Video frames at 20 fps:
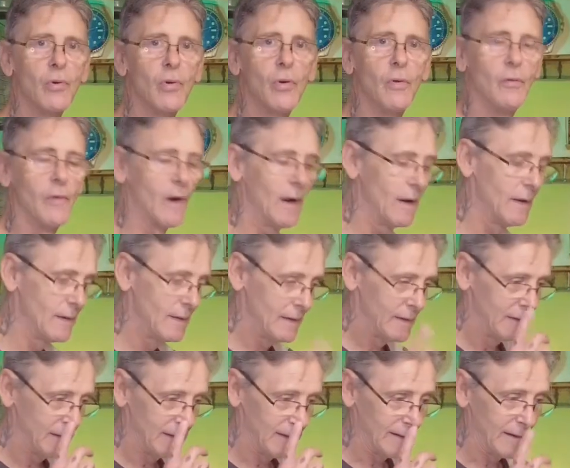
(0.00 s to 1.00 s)
cover,
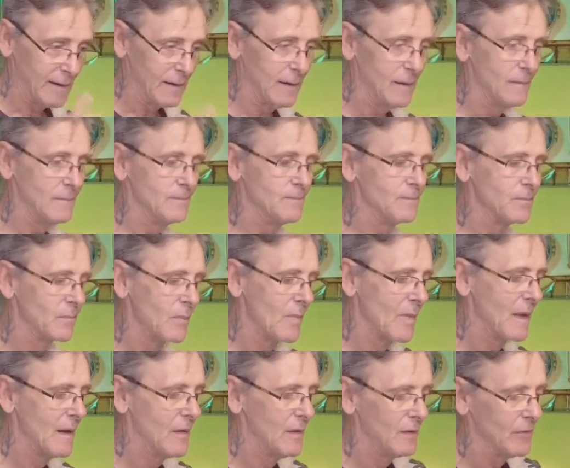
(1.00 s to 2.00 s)

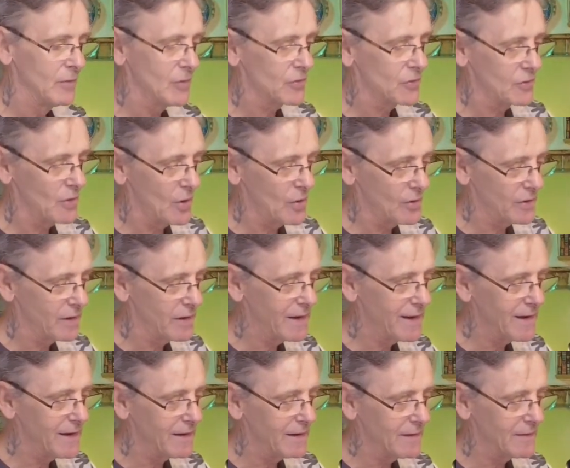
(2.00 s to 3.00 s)
the slider
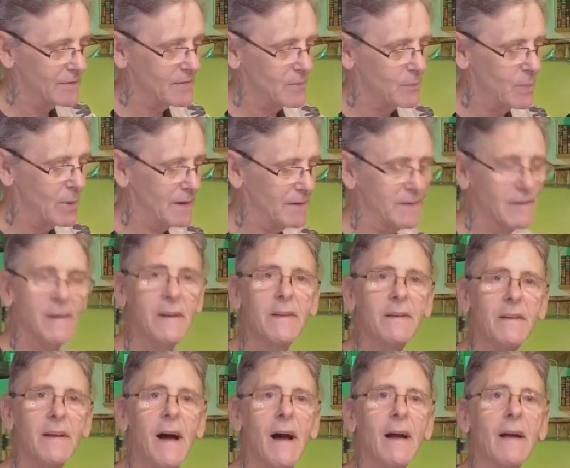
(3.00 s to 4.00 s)
here, there's a
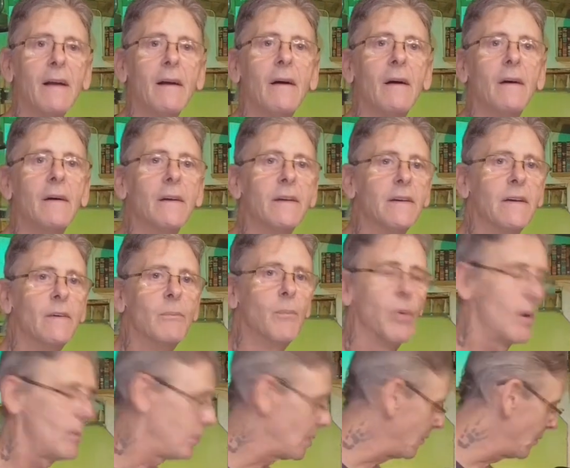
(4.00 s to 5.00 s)
plastic tag. You
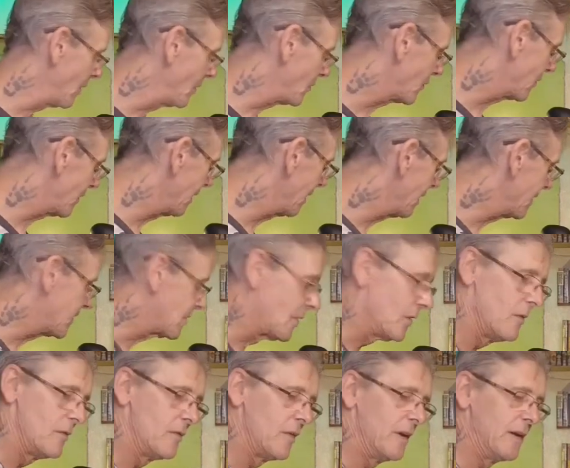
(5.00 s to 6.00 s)
probably won't see this
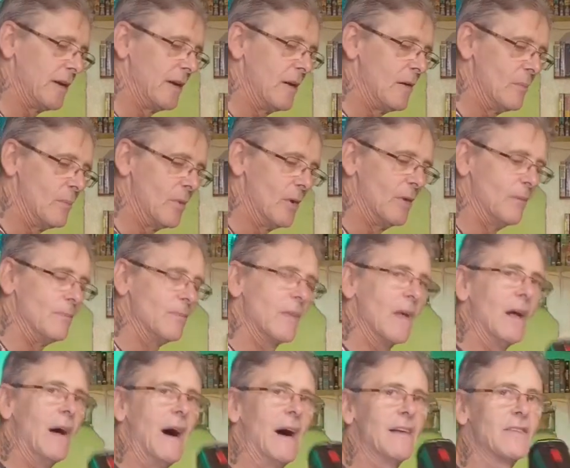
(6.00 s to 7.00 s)
on the video, but
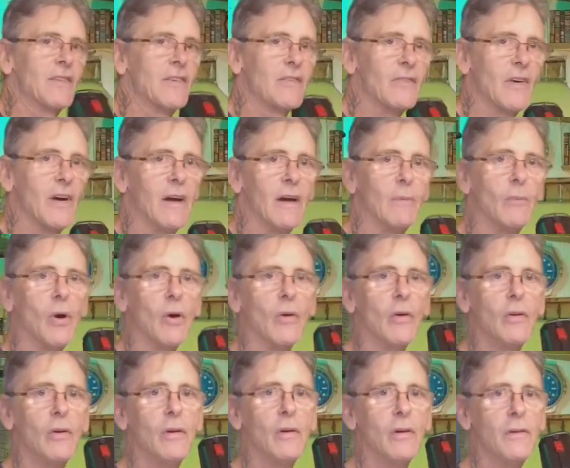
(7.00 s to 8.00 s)
as I say, I'm not
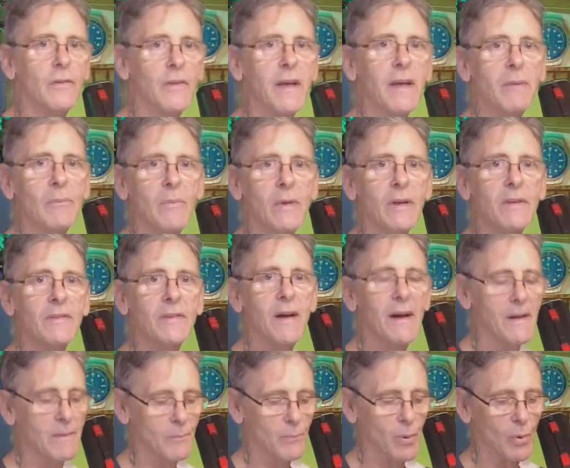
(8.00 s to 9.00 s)
going to deem this
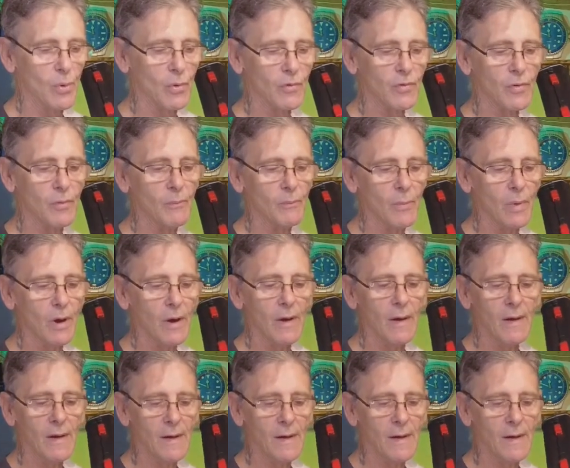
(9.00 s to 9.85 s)
that important, but